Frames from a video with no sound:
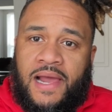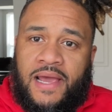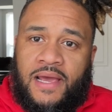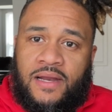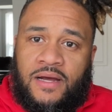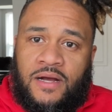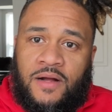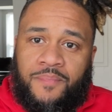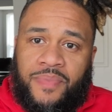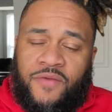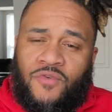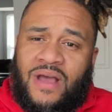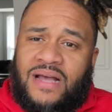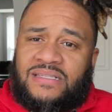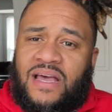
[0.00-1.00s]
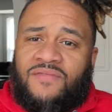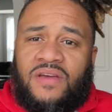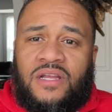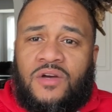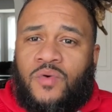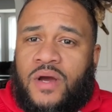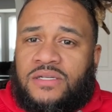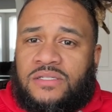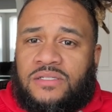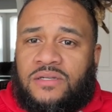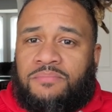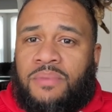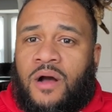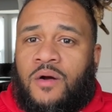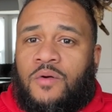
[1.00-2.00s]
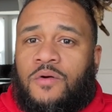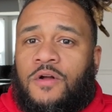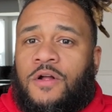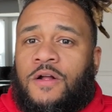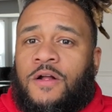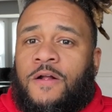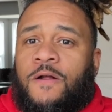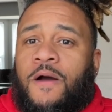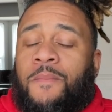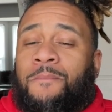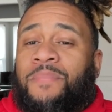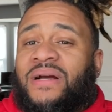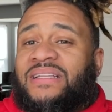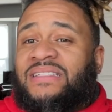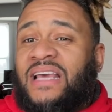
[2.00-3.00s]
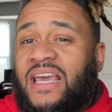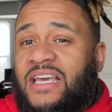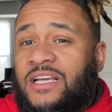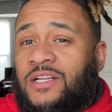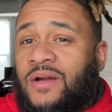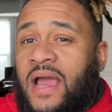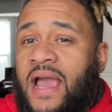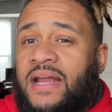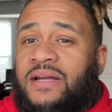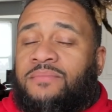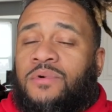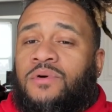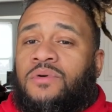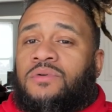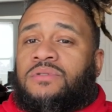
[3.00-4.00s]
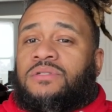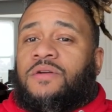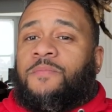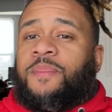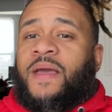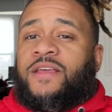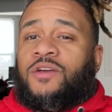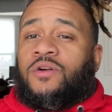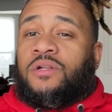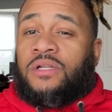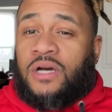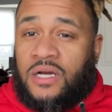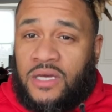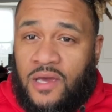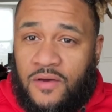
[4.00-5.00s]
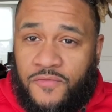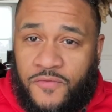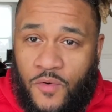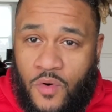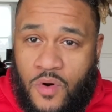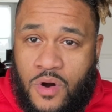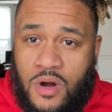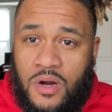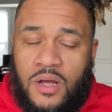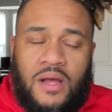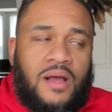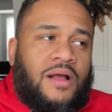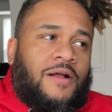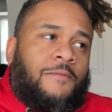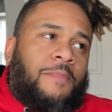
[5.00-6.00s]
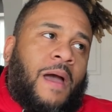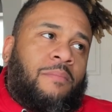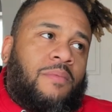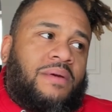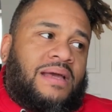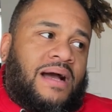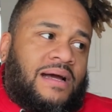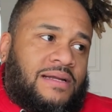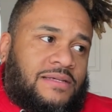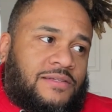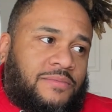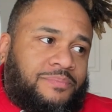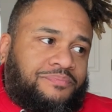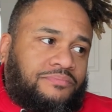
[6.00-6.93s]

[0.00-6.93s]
And if you guys have any questions about particular animals that you're looking for, I'm gonna be honest.